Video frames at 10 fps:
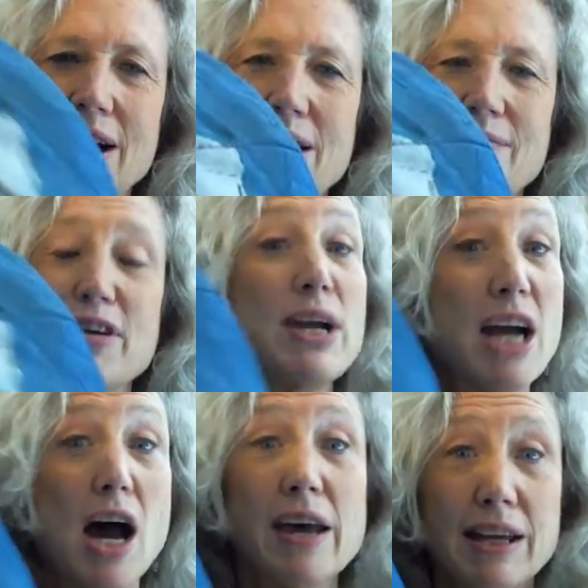um, very
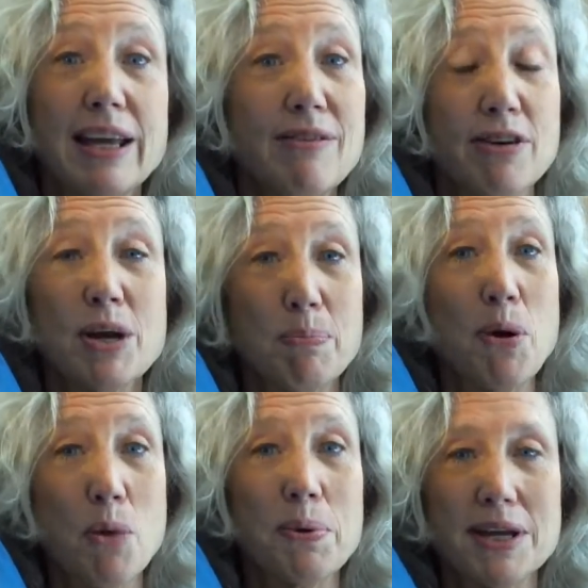cuddly, very
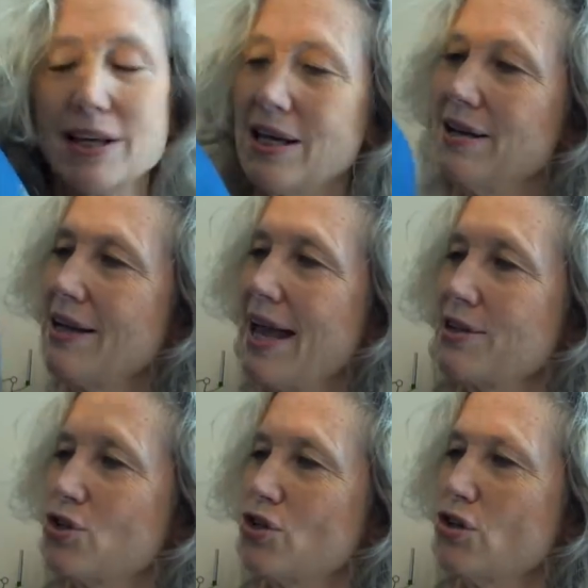appropriately
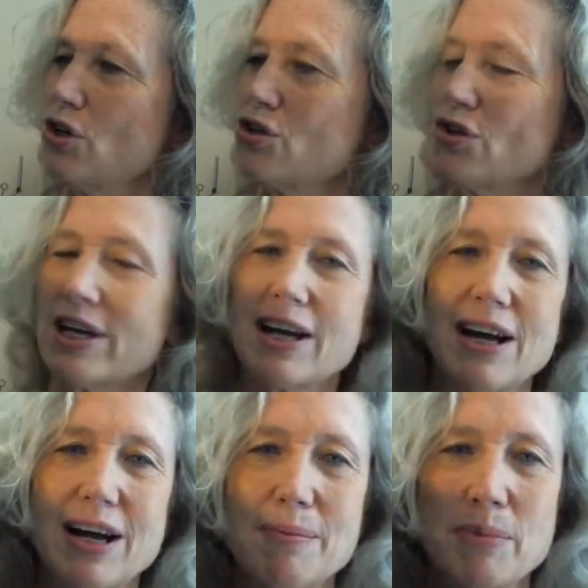cancer nurturing
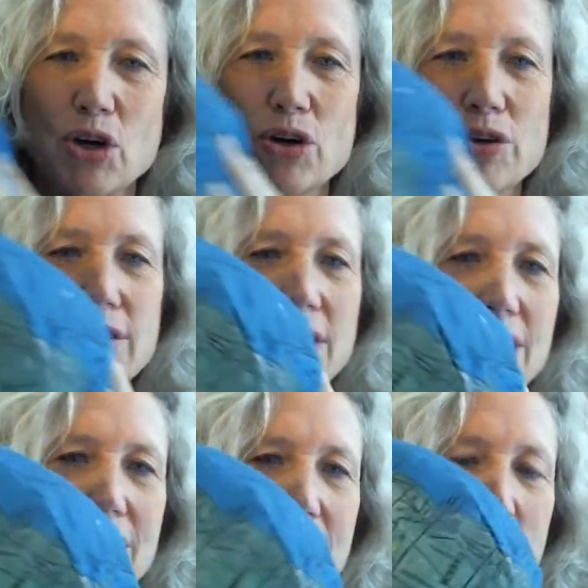um, earth
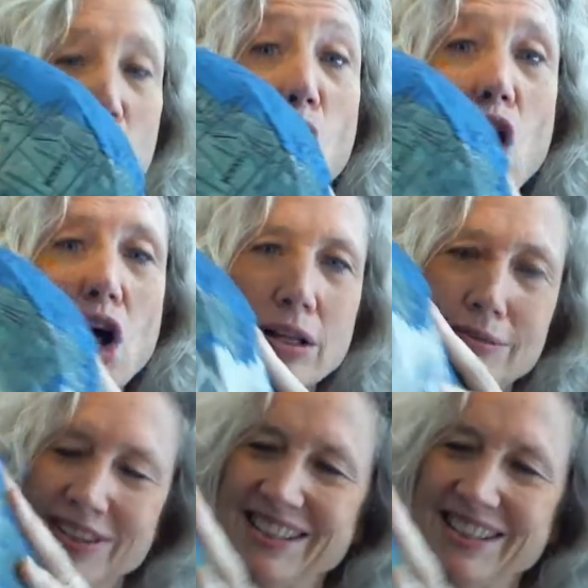ball,